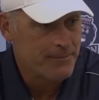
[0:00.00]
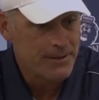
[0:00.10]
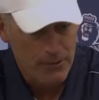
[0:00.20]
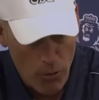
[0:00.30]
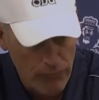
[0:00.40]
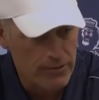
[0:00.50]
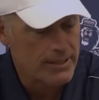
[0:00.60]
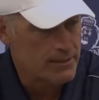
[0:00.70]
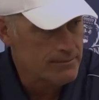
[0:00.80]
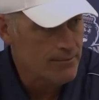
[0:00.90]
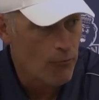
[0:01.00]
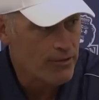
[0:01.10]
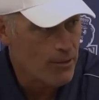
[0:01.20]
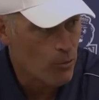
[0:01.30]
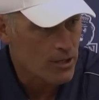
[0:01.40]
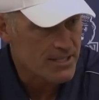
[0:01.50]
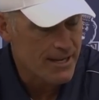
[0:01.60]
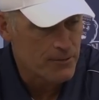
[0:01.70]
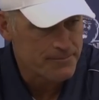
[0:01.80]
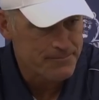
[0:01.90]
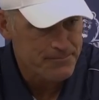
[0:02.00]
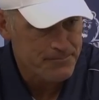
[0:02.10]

Hopefully it works out.